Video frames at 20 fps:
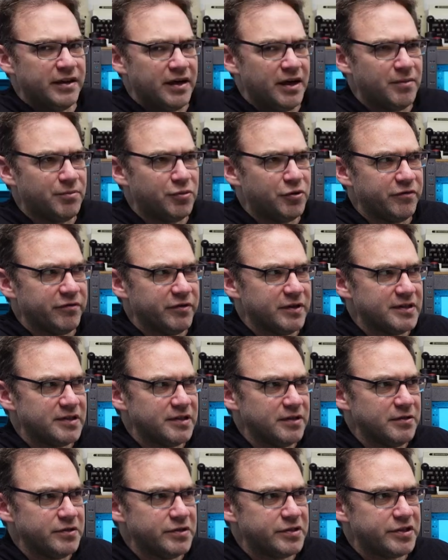The output
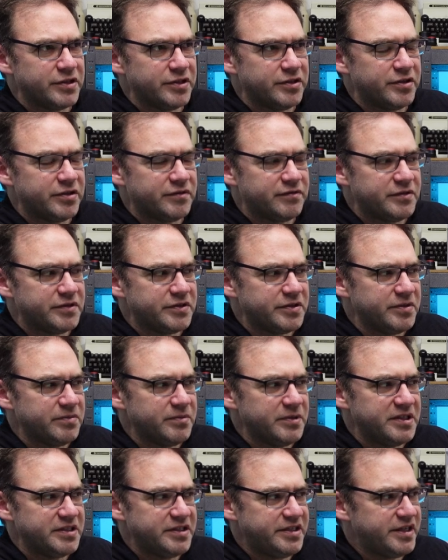resolution of the Super
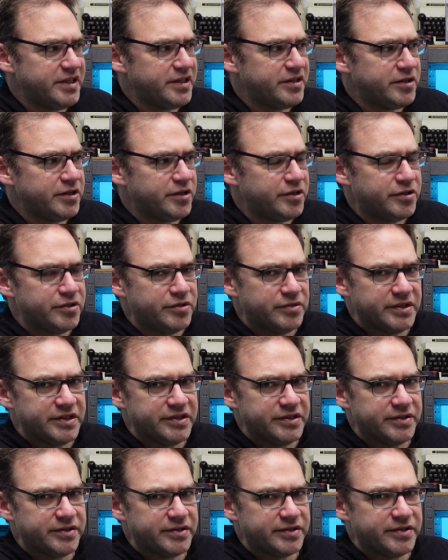Nintendo
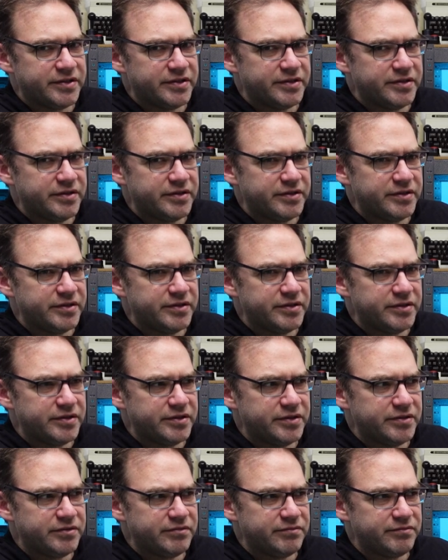
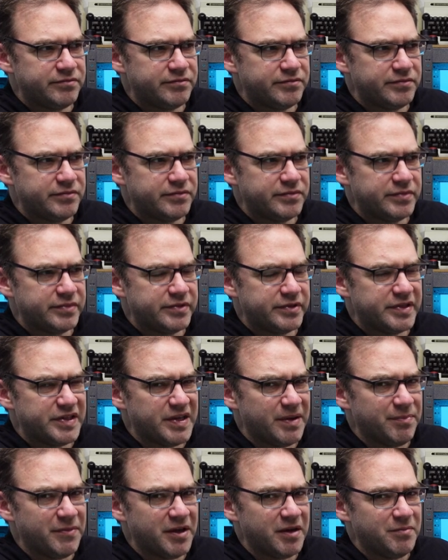is
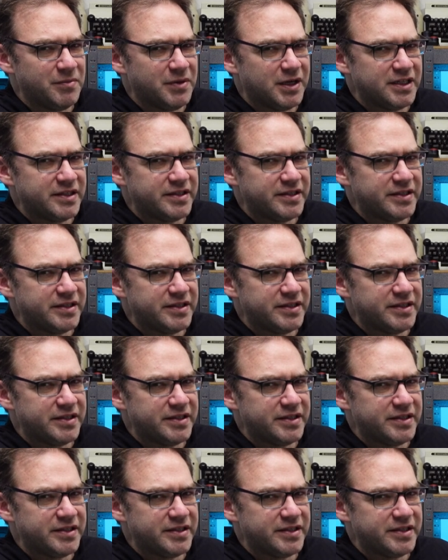something by